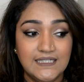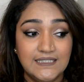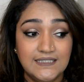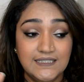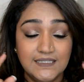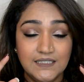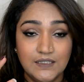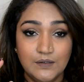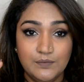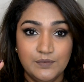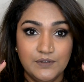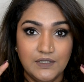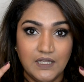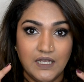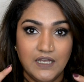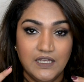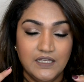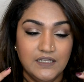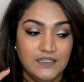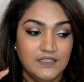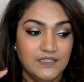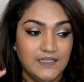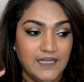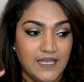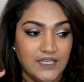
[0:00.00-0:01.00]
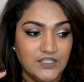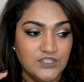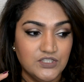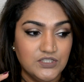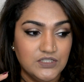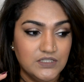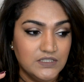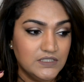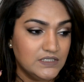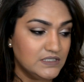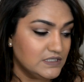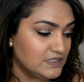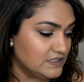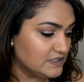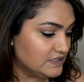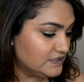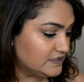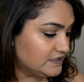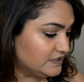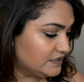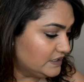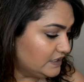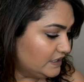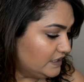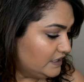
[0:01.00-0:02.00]
I did apply lashes
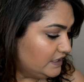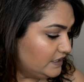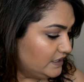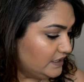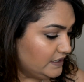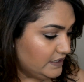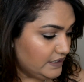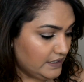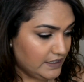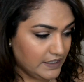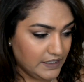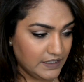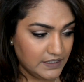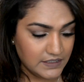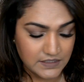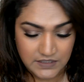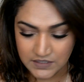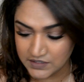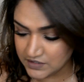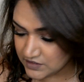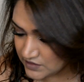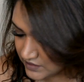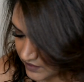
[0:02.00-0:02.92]
and